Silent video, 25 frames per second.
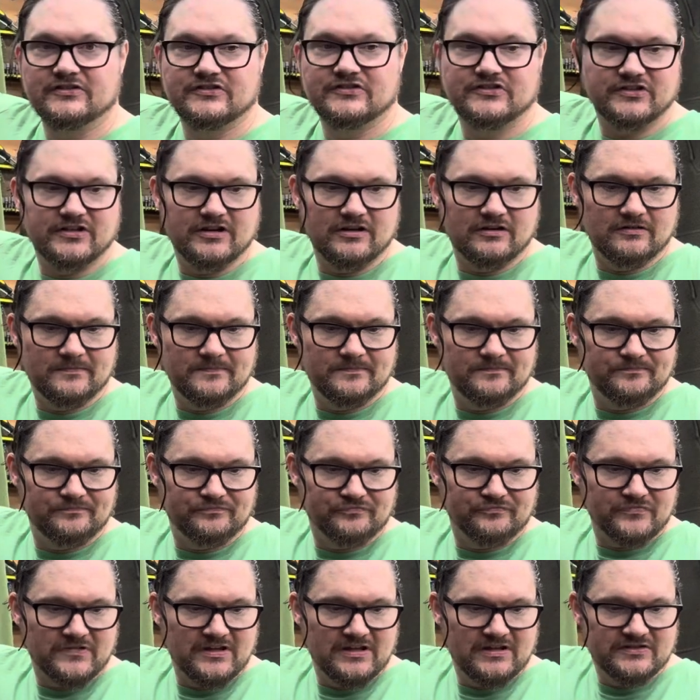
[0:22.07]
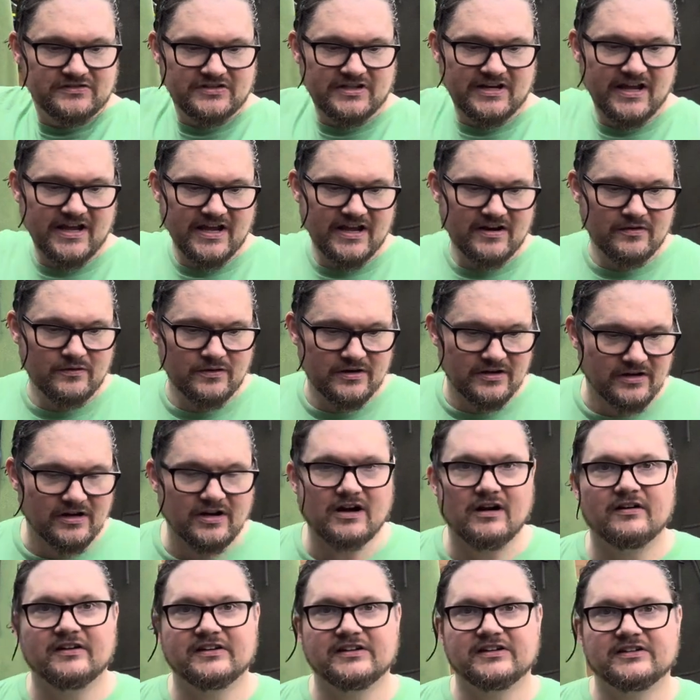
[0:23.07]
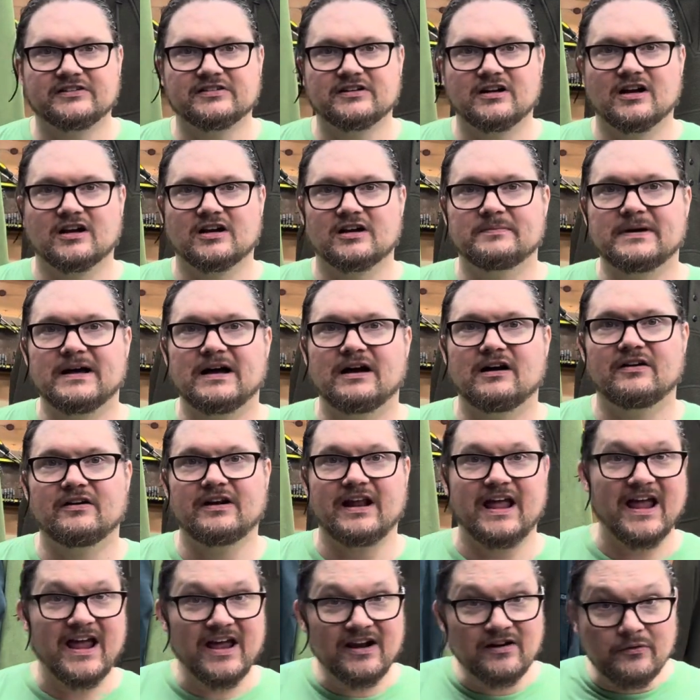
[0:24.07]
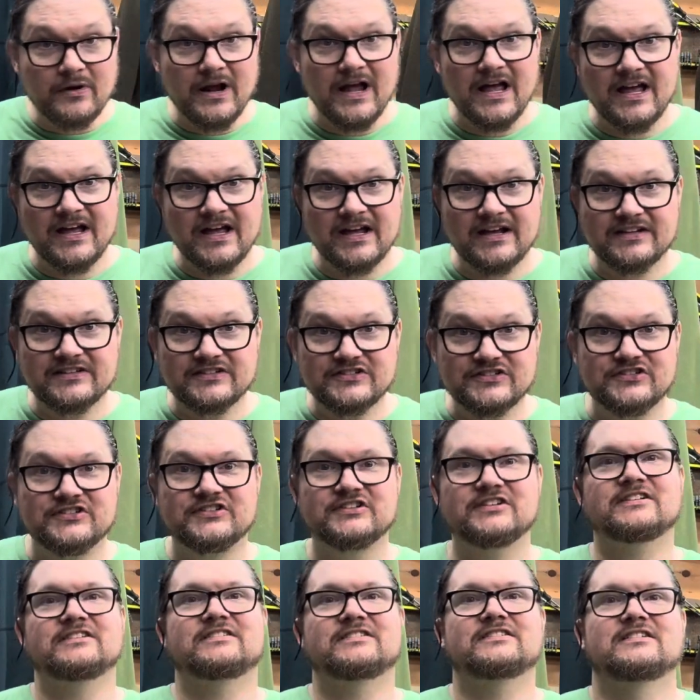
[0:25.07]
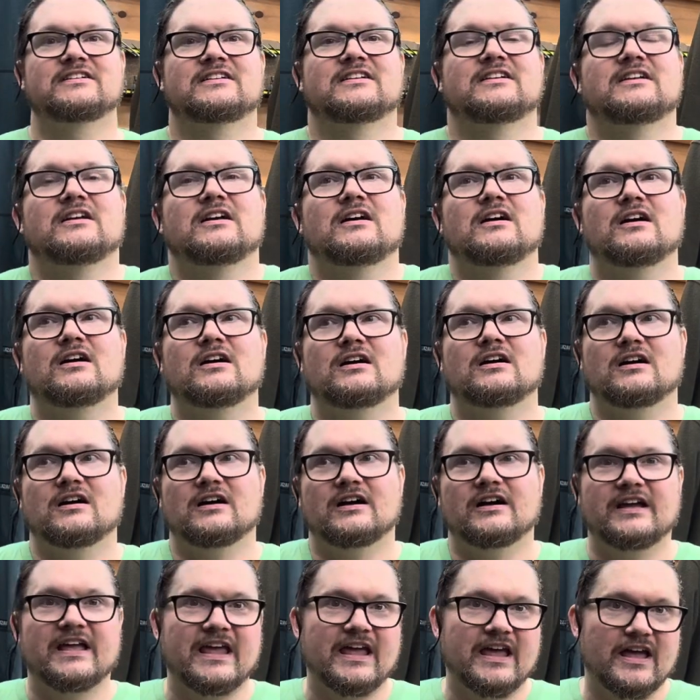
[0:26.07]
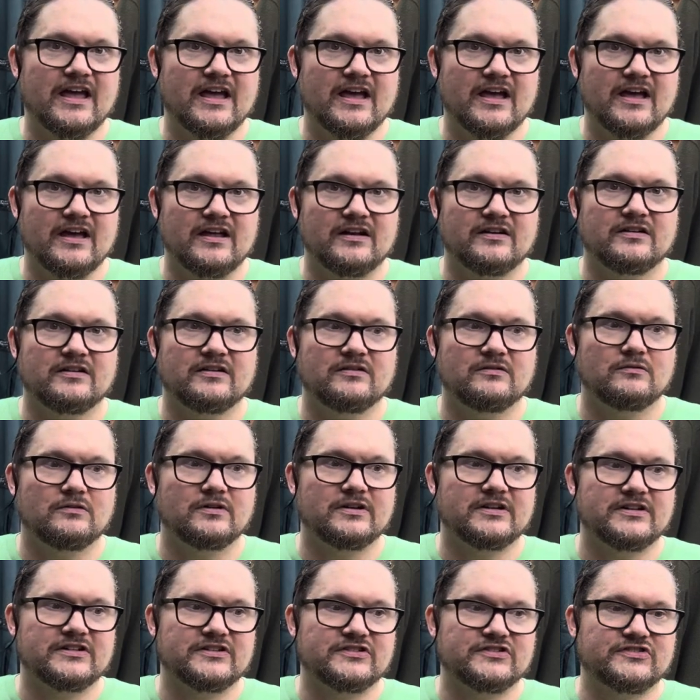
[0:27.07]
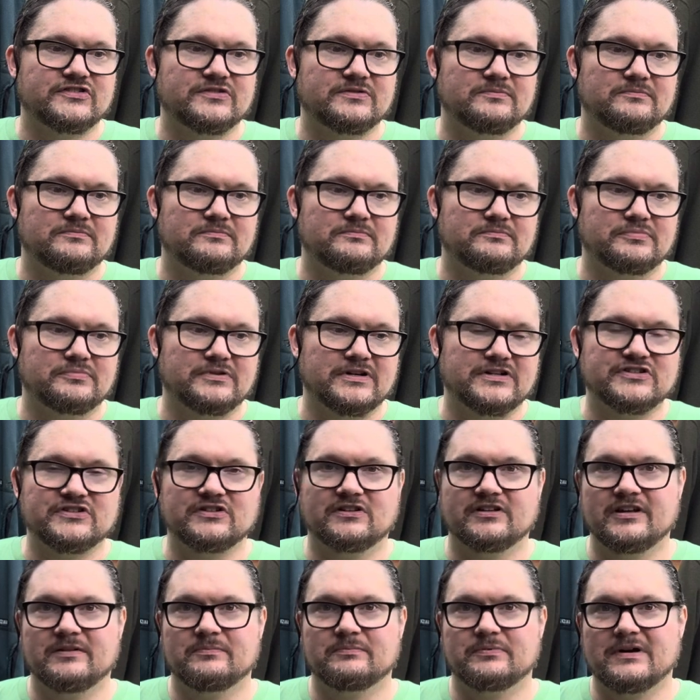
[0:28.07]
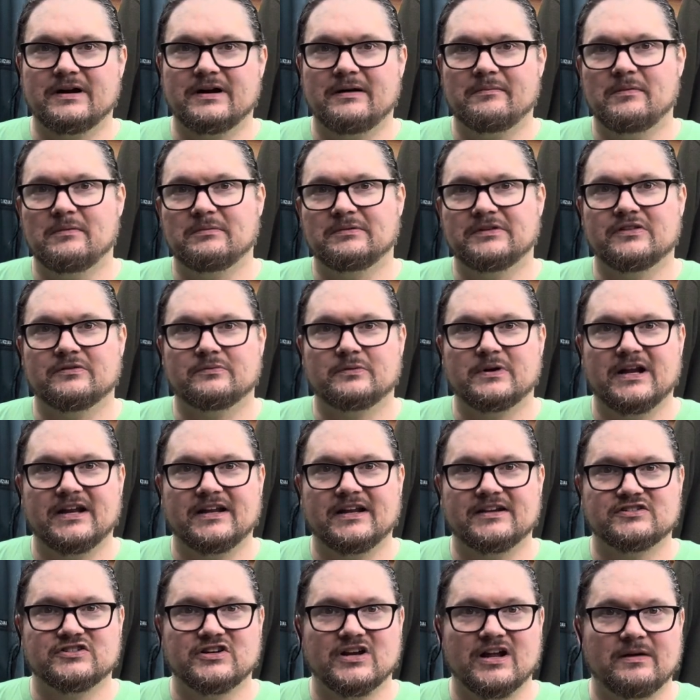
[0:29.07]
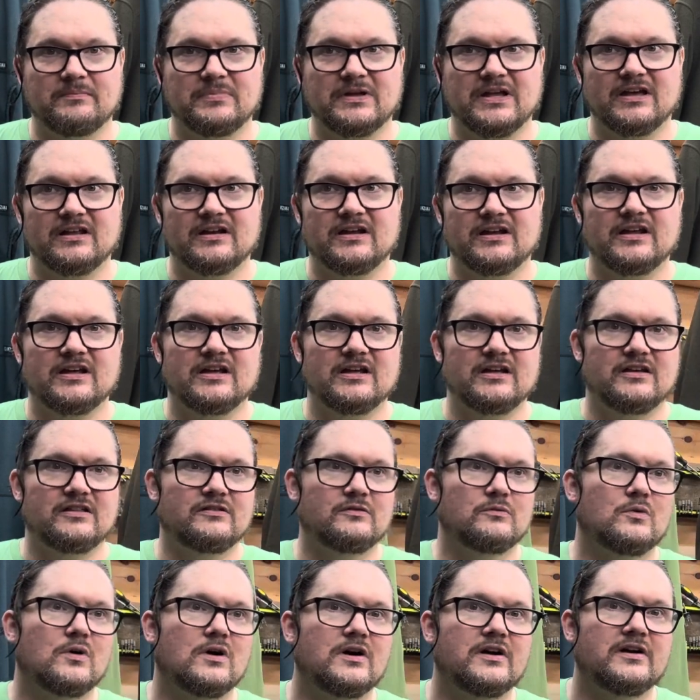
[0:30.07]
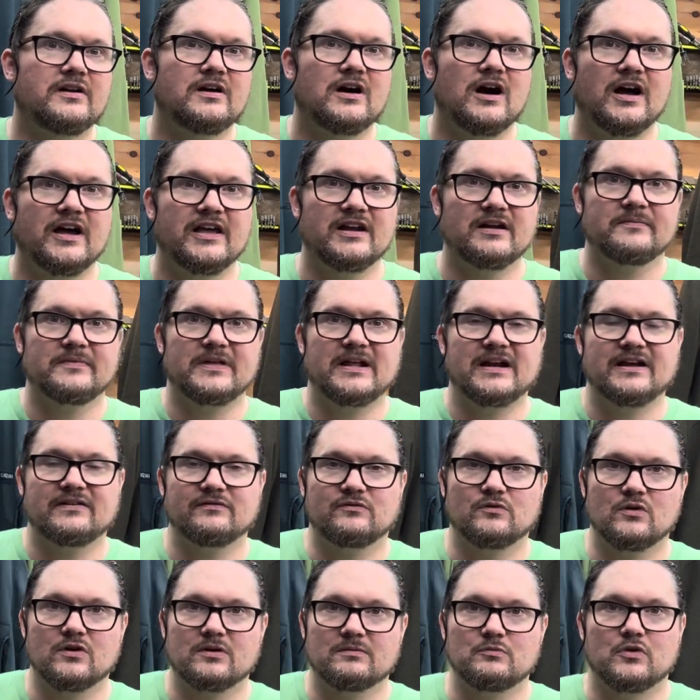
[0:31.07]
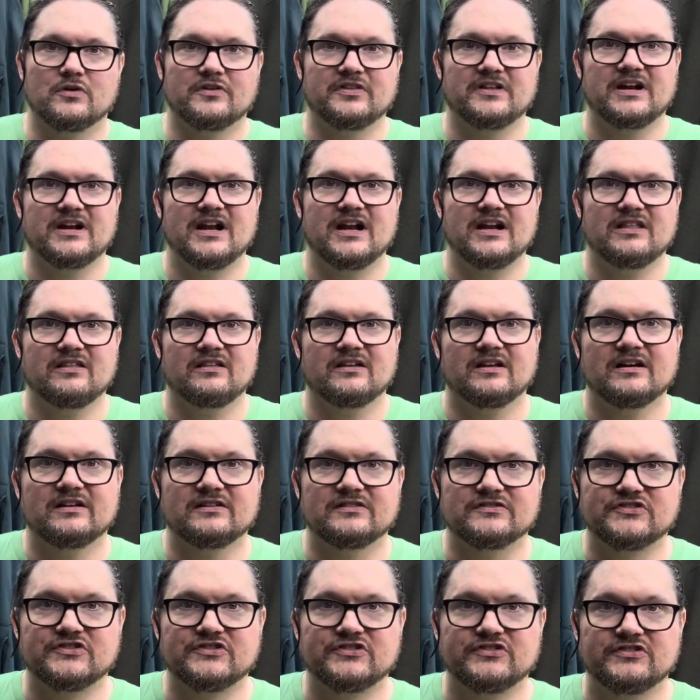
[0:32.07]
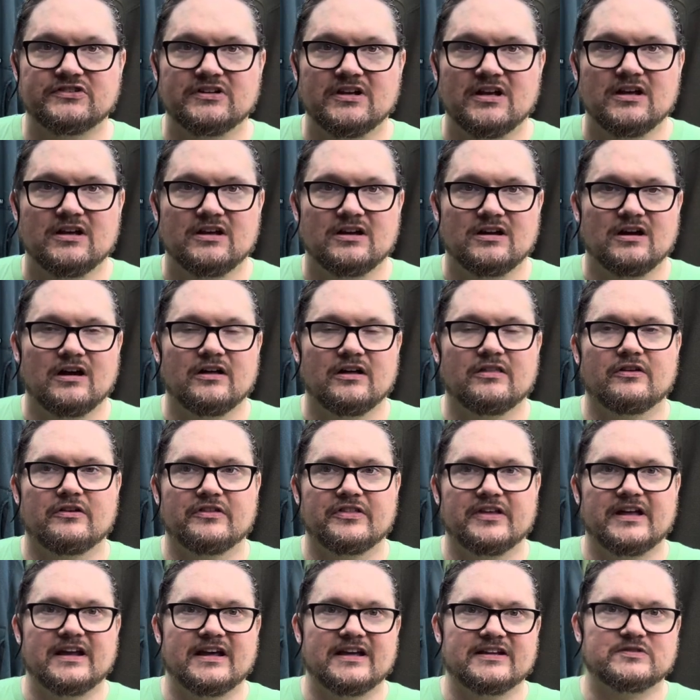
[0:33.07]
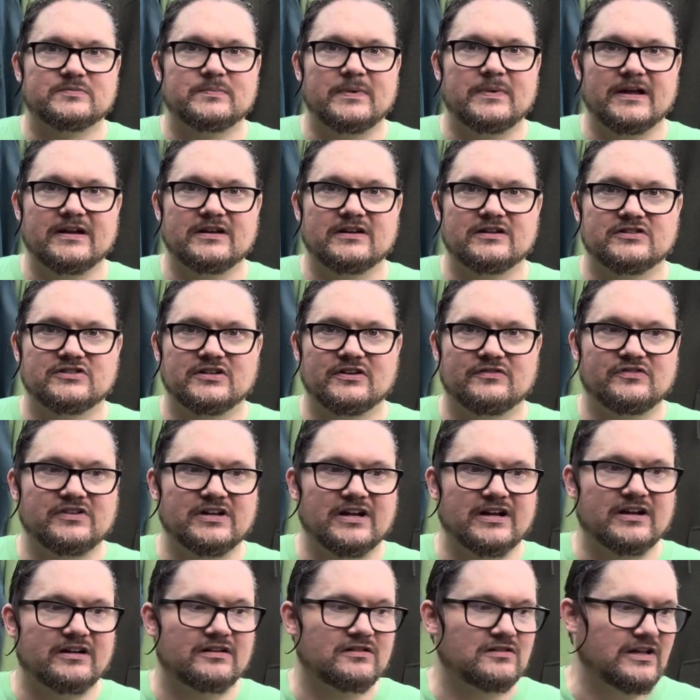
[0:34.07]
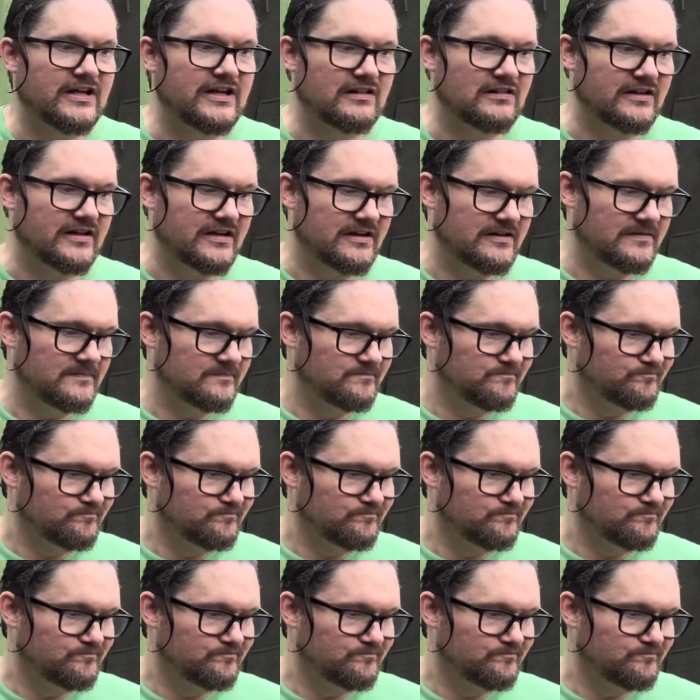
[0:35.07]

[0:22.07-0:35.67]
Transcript: So today we are going to talk about Anoraks and what is presently probably the reigning champion in the one item that I've worn more than anything else, although that has been shifting lately.